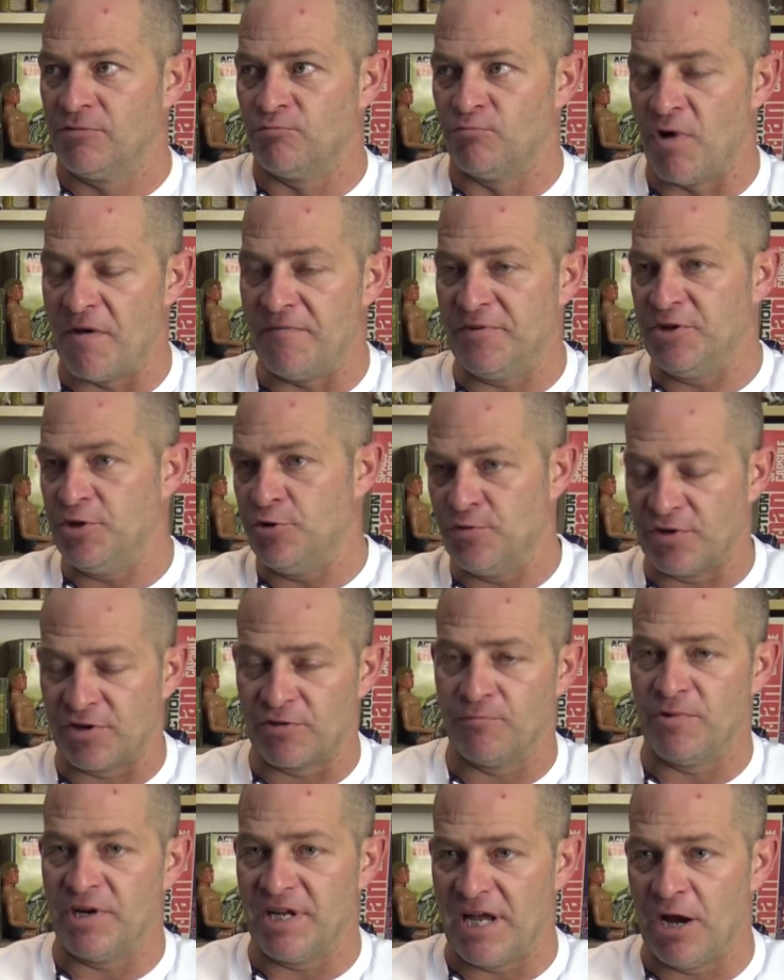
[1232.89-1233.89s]
revenue that
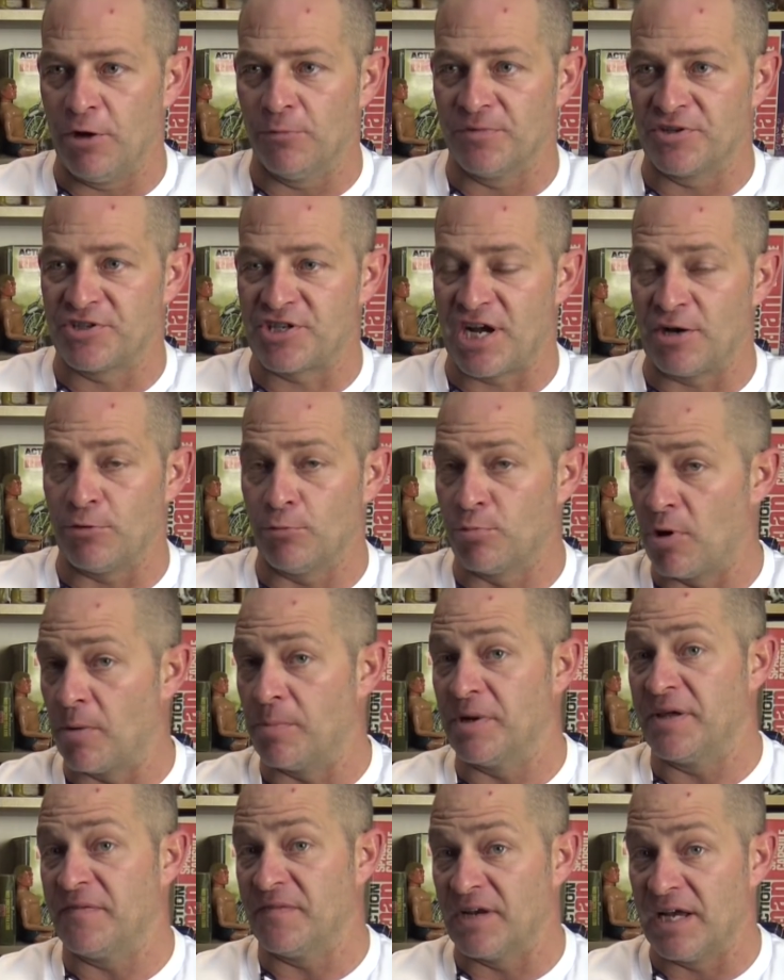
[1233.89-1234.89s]
can really help the channel,
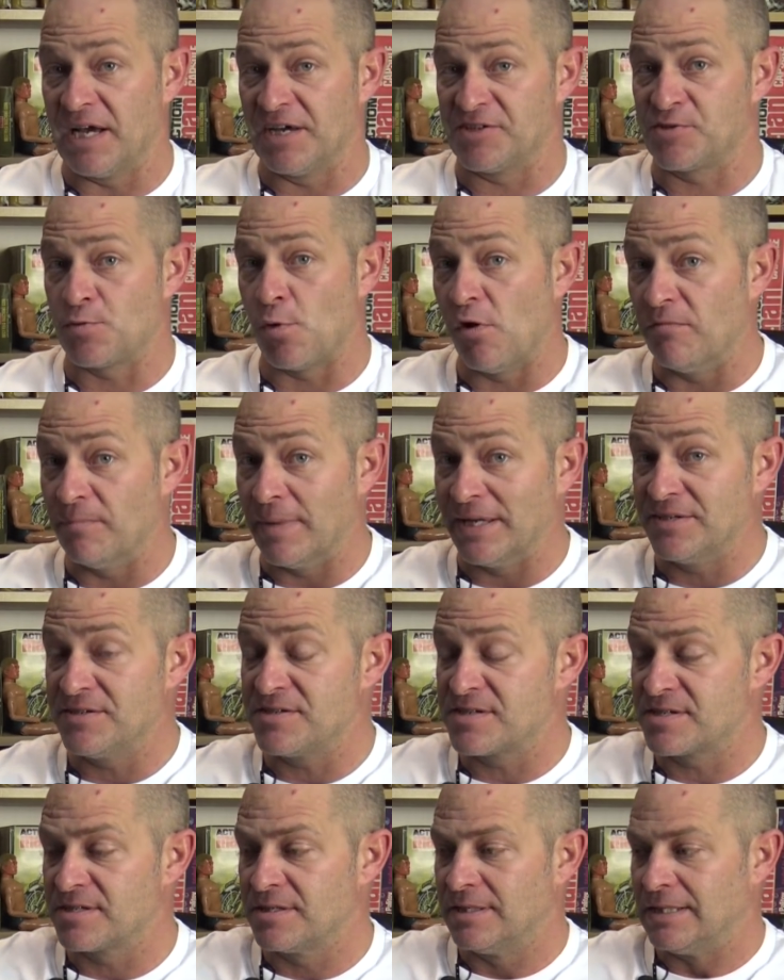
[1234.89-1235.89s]
probably in the last 12
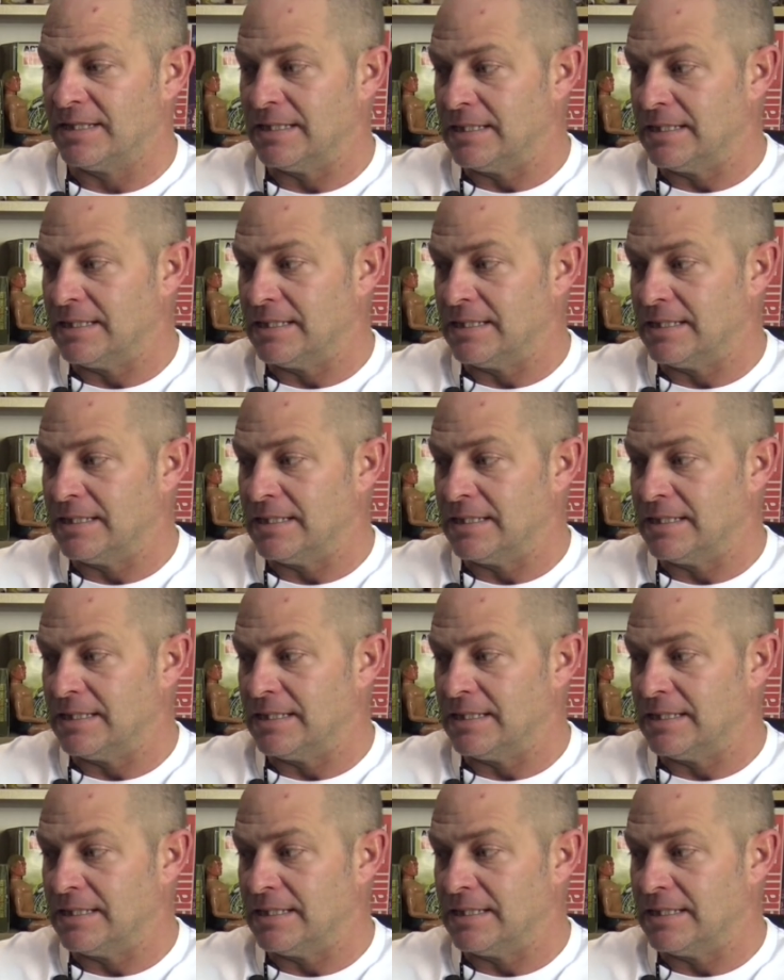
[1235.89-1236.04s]
months.